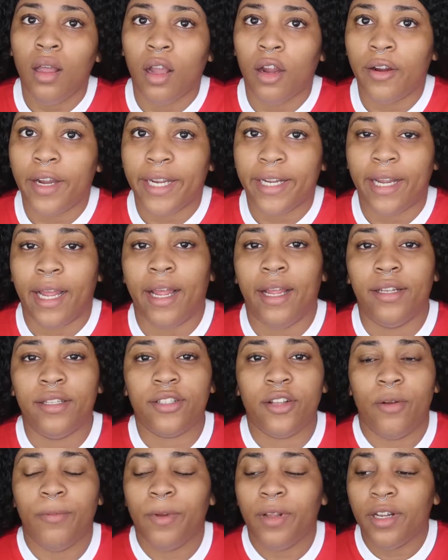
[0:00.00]
All right
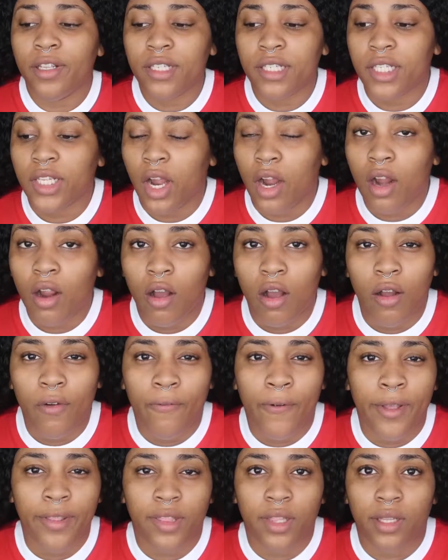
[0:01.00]
guys, so I'm going to start
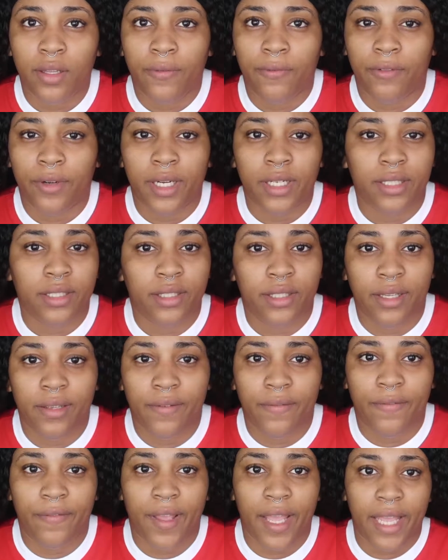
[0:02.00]
off with the fresh
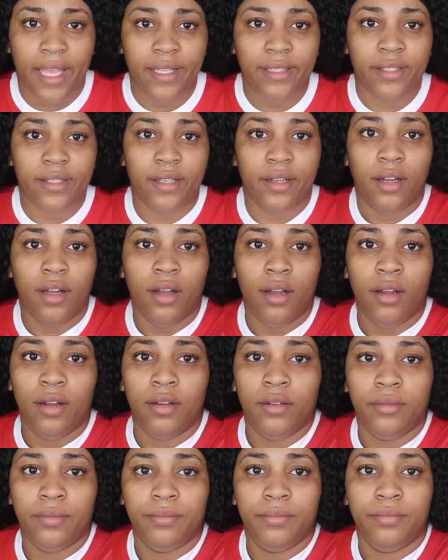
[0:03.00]
clean face.
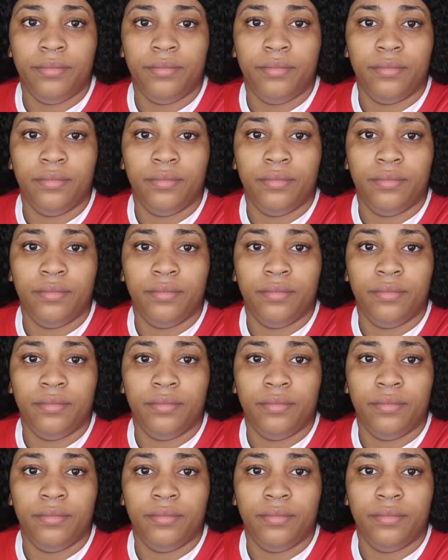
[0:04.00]
I'm